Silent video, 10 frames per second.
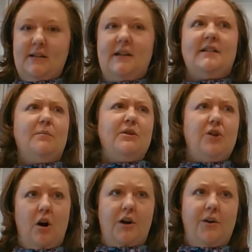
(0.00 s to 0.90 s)
Like someone's
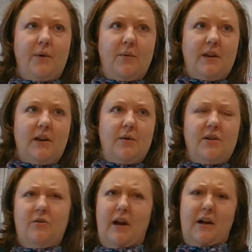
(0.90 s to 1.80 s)
arguing with you and
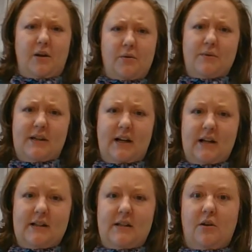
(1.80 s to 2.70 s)
they're like, you don't
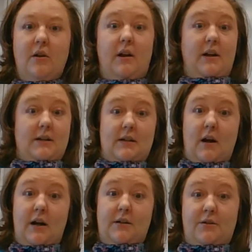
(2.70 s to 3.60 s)
dance. And you're like, yes,
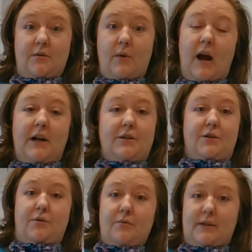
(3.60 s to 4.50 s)
I do
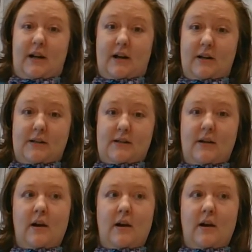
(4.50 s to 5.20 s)
dance.